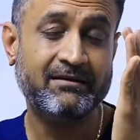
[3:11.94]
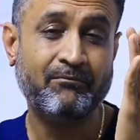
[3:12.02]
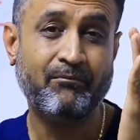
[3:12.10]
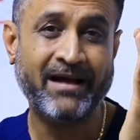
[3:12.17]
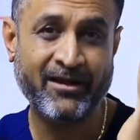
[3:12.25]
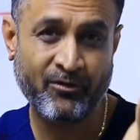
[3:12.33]

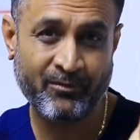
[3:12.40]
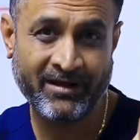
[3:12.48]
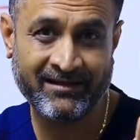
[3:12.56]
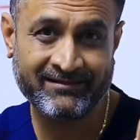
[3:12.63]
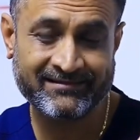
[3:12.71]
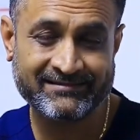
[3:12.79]

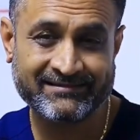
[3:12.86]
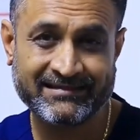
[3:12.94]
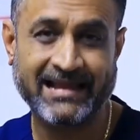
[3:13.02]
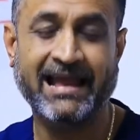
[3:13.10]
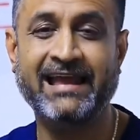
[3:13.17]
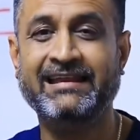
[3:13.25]
myoma
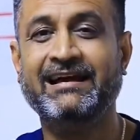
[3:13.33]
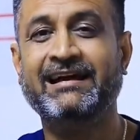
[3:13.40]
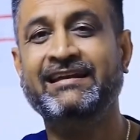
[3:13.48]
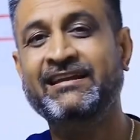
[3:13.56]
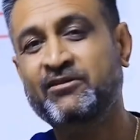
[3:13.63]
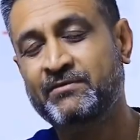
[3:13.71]
and
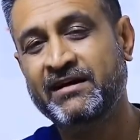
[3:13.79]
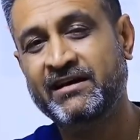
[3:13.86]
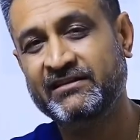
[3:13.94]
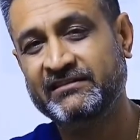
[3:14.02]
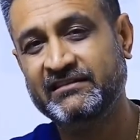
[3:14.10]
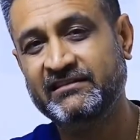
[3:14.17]

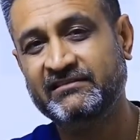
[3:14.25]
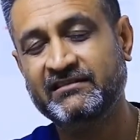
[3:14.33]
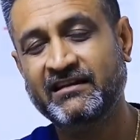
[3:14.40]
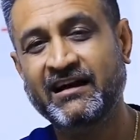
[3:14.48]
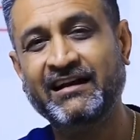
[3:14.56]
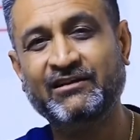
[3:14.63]
adenomyosis
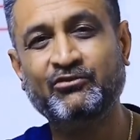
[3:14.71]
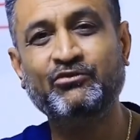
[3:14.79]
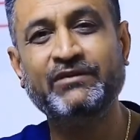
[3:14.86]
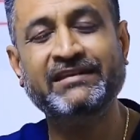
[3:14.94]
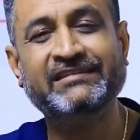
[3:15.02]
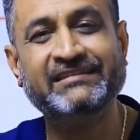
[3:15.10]
are two
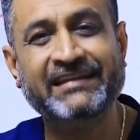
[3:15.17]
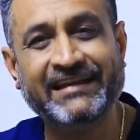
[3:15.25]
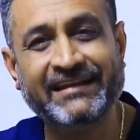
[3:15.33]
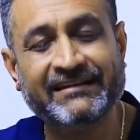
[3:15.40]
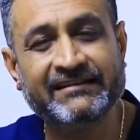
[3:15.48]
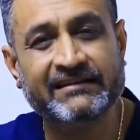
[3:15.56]

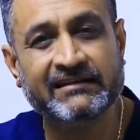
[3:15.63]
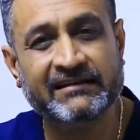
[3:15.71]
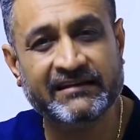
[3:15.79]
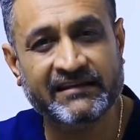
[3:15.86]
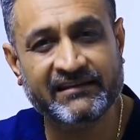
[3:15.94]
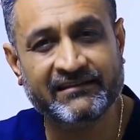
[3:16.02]
distinct
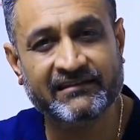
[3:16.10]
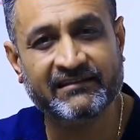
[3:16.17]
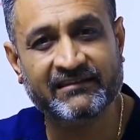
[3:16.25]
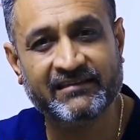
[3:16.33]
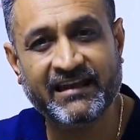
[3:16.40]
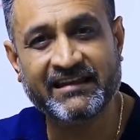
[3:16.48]

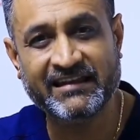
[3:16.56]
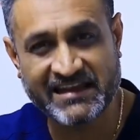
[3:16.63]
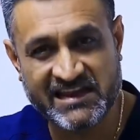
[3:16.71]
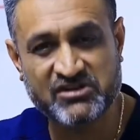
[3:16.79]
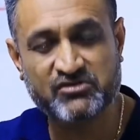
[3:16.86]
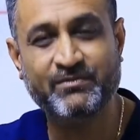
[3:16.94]
conditions that
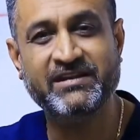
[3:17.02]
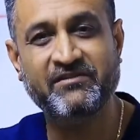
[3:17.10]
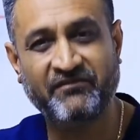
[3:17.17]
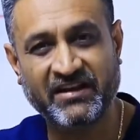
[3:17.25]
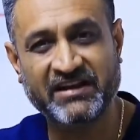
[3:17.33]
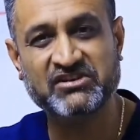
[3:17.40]
need to be
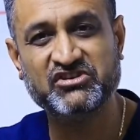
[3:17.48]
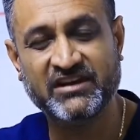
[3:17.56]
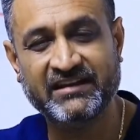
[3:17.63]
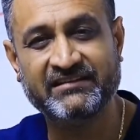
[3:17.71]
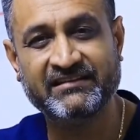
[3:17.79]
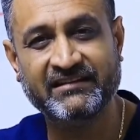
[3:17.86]

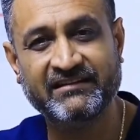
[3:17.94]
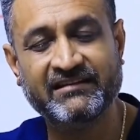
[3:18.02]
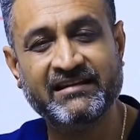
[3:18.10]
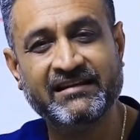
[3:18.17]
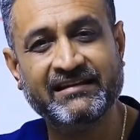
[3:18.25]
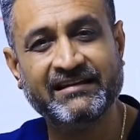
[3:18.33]
differentiated
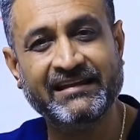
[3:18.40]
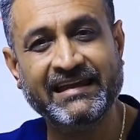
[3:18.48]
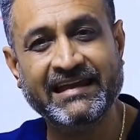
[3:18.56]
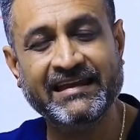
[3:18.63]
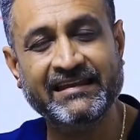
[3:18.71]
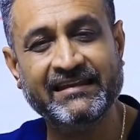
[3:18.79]

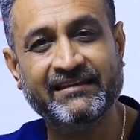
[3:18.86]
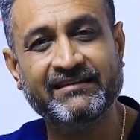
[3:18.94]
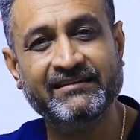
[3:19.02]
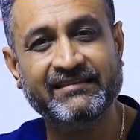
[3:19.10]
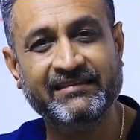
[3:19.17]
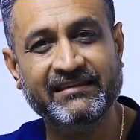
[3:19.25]
in
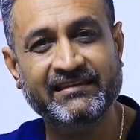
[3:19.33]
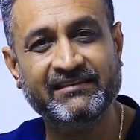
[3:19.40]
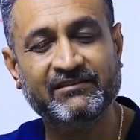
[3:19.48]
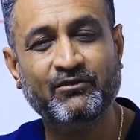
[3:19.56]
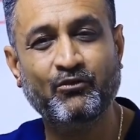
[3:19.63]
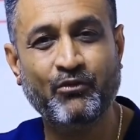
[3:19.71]

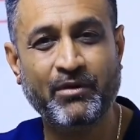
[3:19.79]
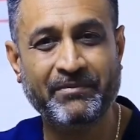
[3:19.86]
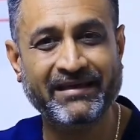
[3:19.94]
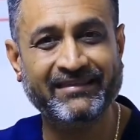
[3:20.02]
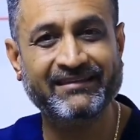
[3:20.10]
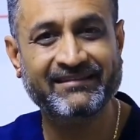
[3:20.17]
these
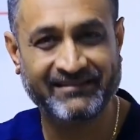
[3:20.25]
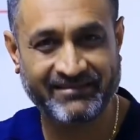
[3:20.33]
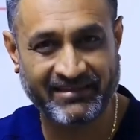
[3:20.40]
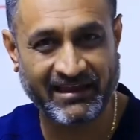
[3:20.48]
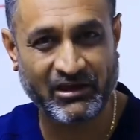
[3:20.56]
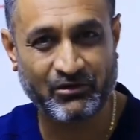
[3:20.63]
women.
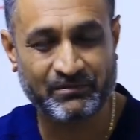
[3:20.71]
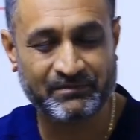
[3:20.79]
Thank you.